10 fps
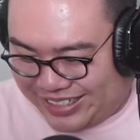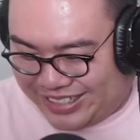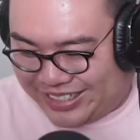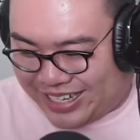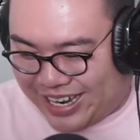
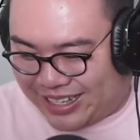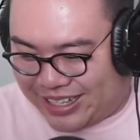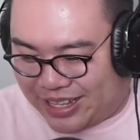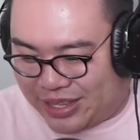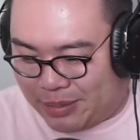Style
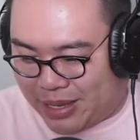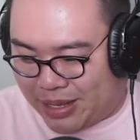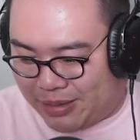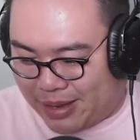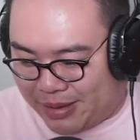on the
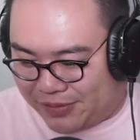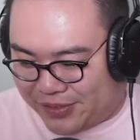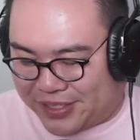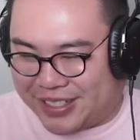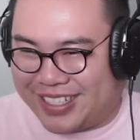MFers.